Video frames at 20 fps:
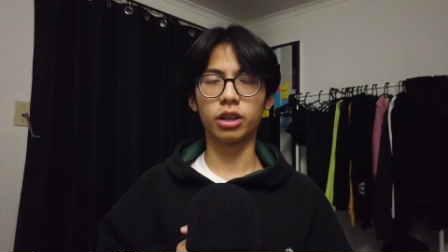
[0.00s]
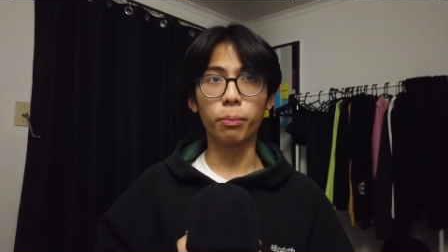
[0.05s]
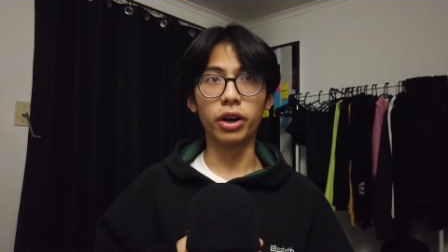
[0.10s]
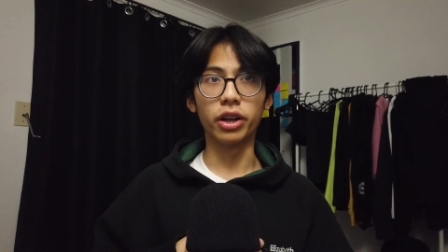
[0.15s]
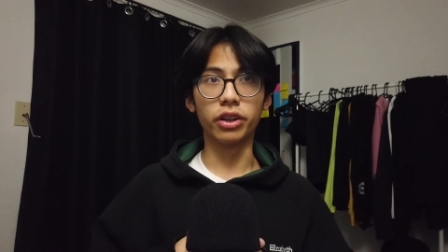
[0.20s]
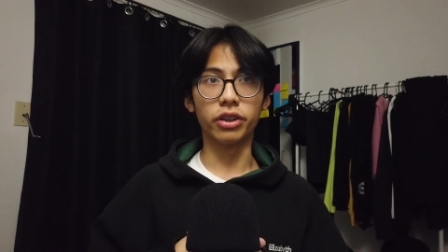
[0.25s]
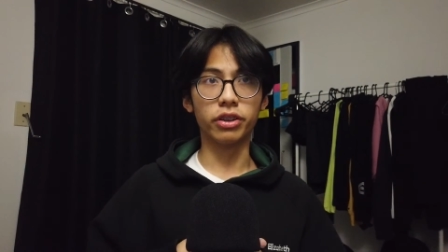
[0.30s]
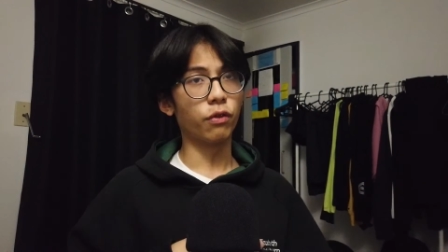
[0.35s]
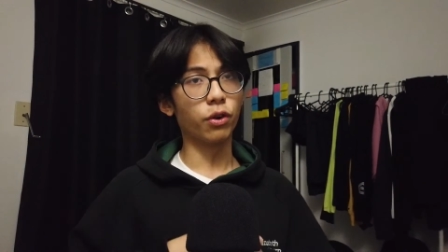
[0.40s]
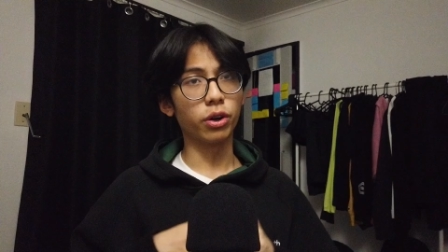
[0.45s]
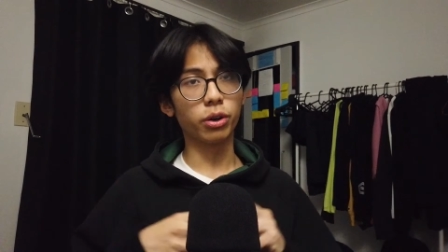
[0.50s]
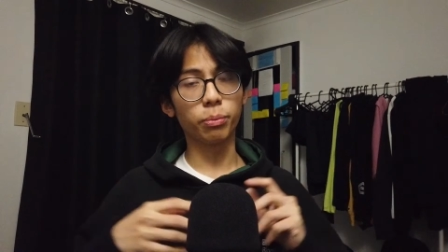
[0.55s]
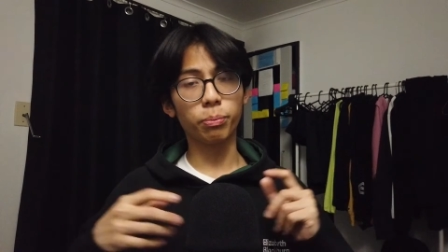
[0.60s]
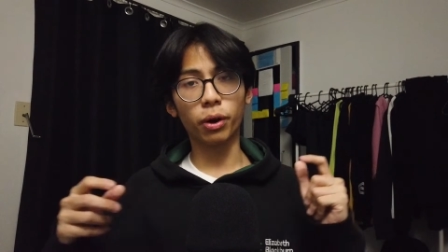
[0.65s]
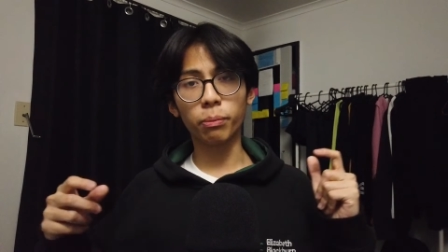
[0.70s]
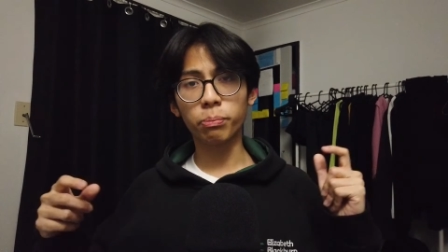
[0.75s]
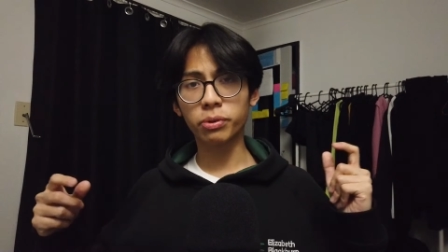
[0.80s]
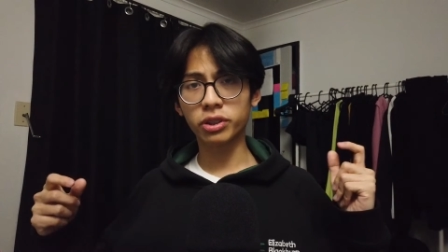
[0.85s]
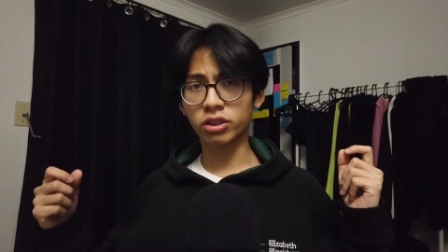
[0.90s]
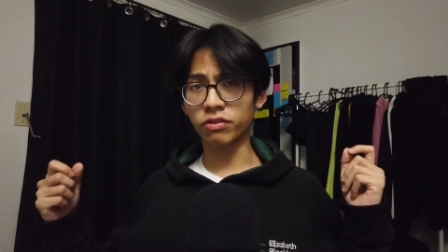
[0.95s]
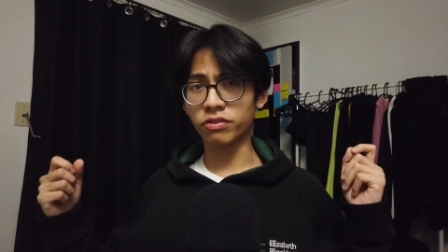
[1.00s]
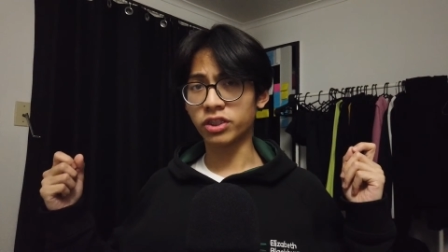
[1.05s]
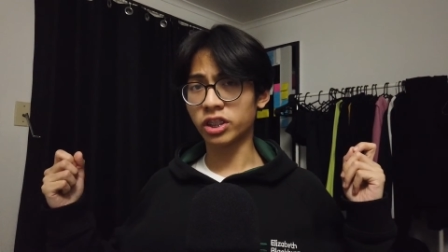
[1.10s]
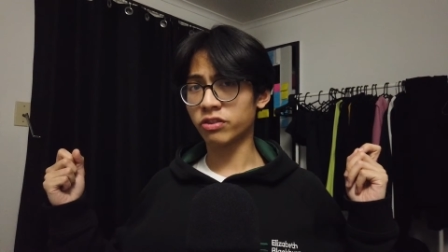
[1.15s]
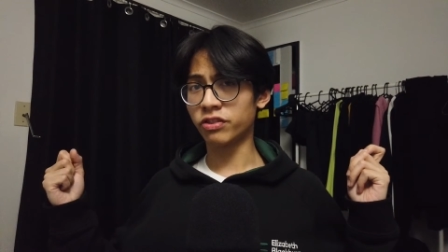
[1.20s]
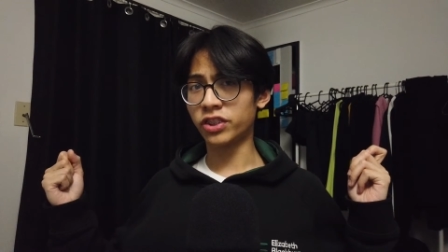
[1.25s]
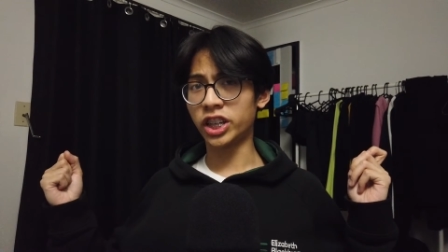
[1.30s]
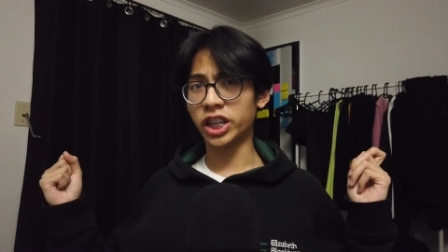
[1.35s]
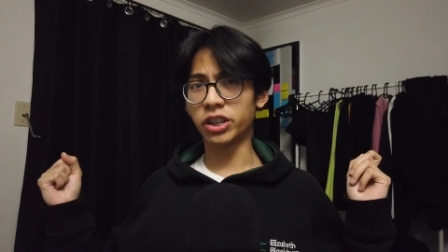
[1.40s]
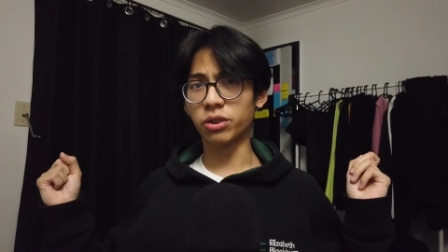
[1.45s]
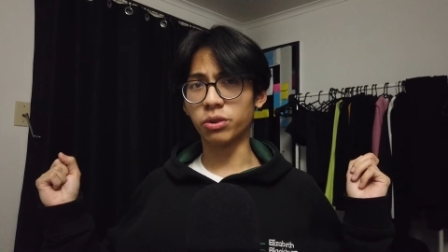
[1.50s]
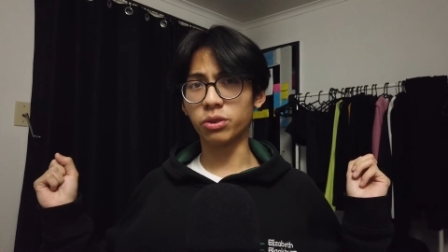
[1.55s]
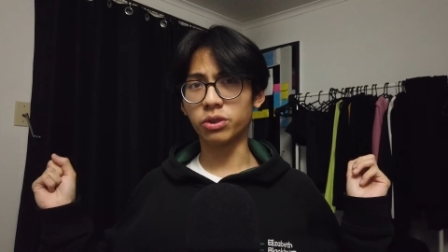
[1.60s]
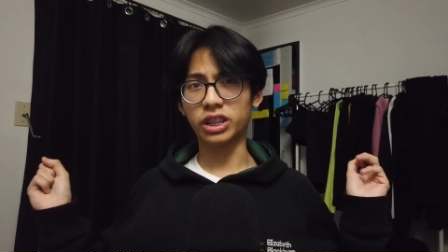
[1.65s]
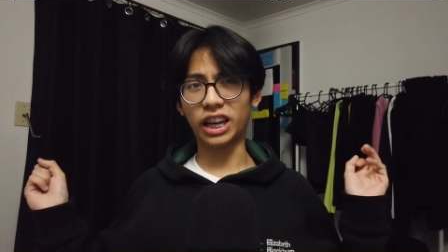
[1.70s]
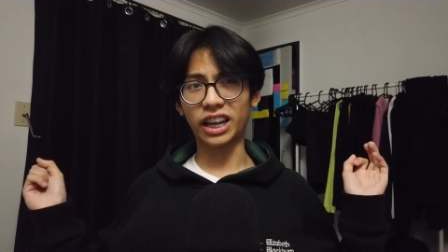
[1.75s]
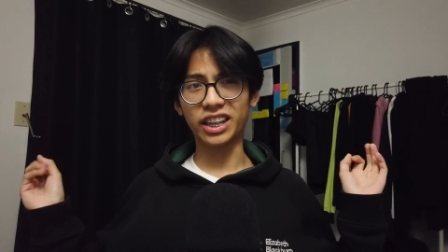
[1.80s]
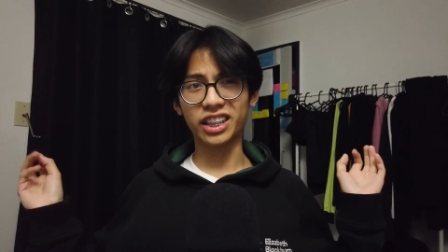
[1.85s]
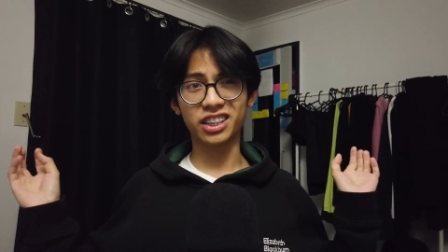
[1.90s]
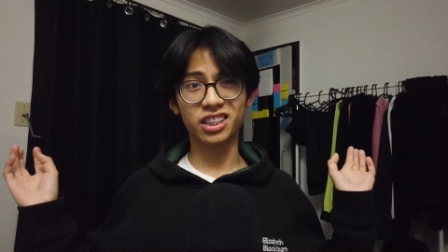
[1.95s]
But for the purpose of this video,
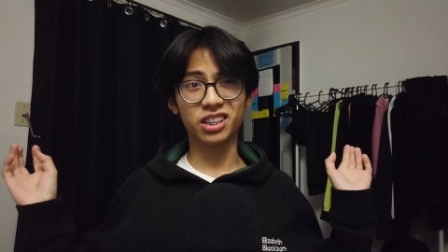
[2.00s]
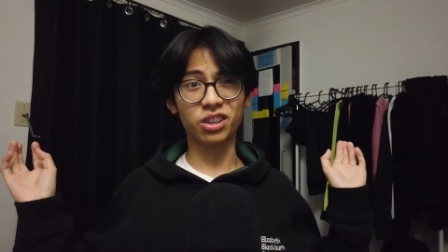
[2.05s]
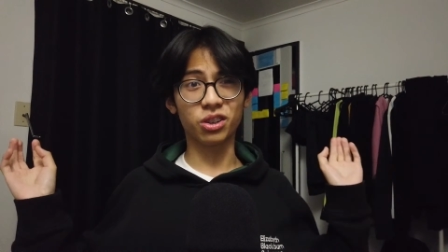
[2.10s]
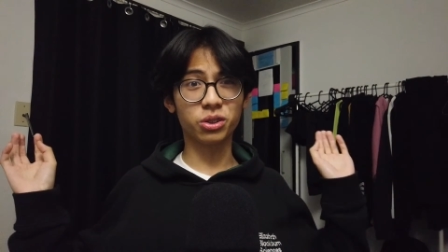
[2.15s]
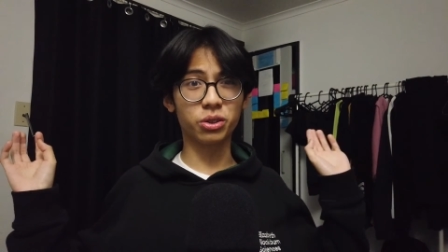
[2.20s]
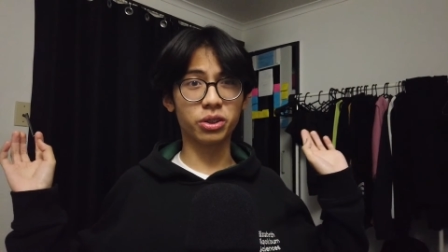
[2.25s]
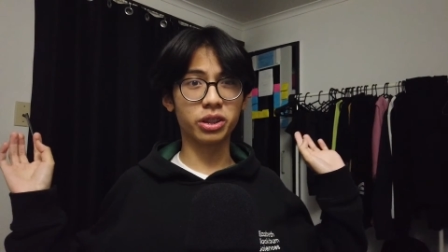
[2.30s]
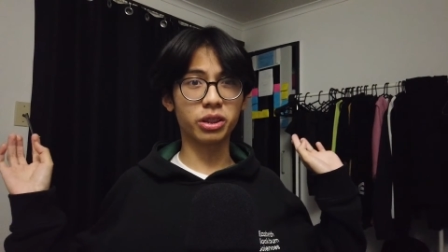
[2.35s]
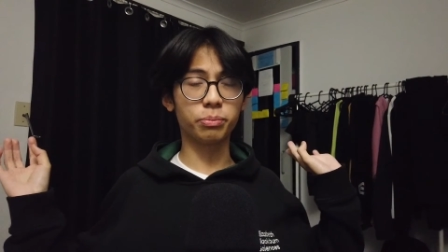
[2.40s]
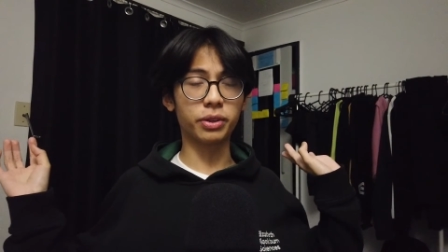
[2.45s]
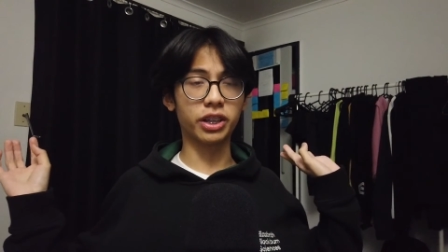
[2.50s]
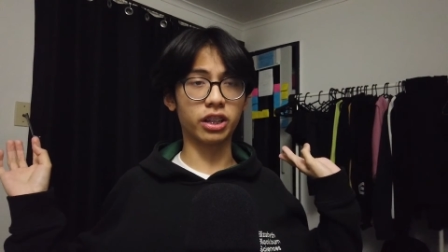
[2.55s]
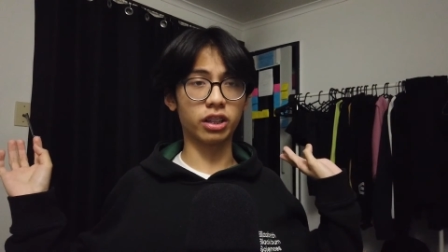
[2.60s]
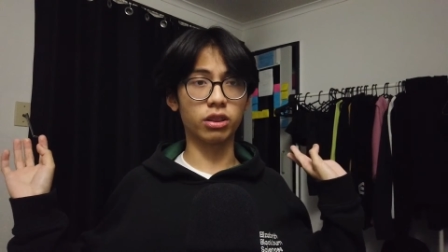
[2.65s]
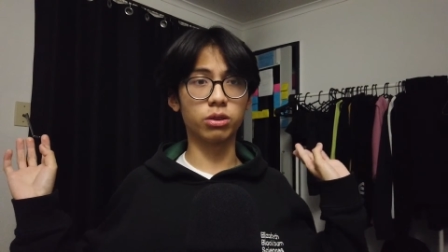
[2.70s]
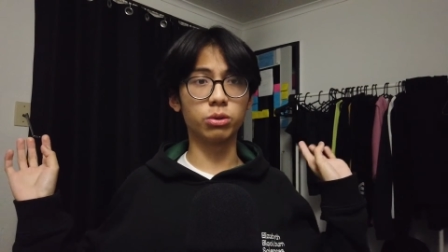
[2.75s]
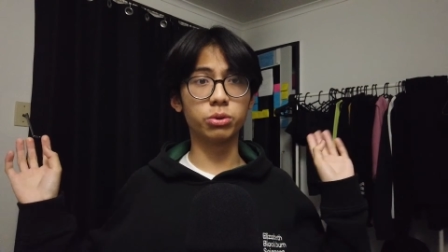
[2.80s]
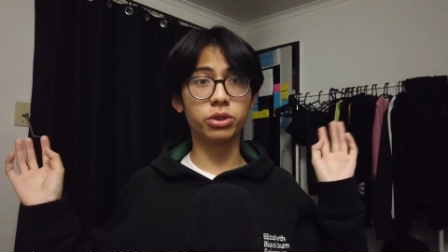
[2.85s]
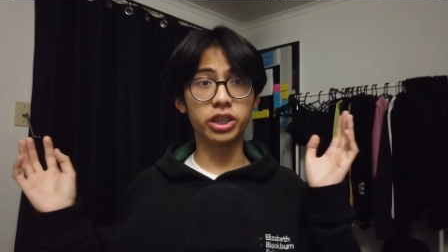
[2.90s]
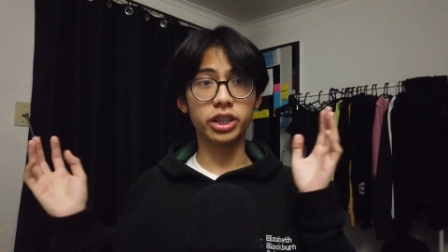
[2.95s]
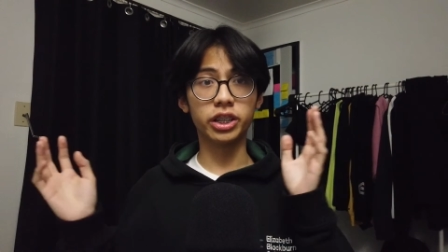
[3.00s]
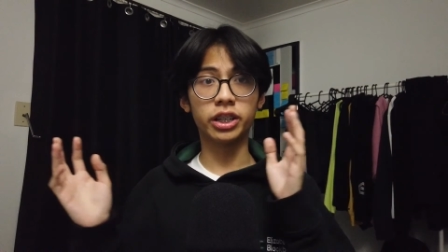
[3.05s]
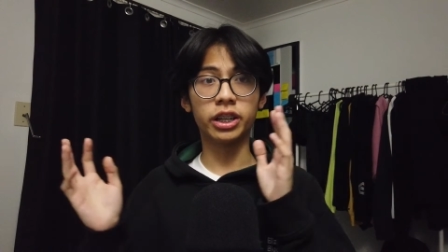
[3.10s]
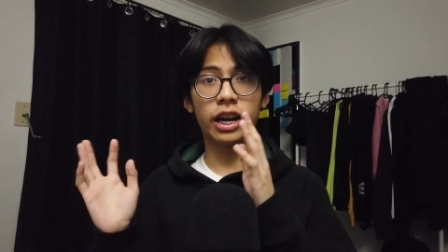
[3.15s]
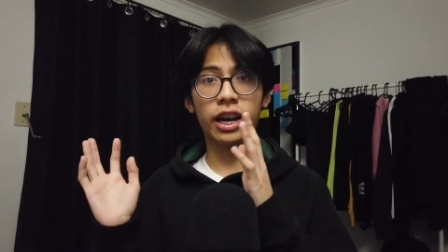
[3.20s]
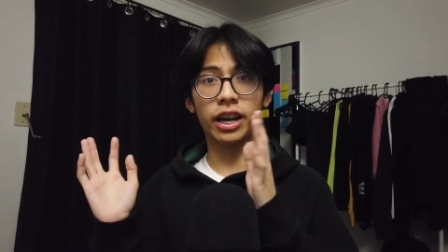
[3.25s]
that is not going to be included,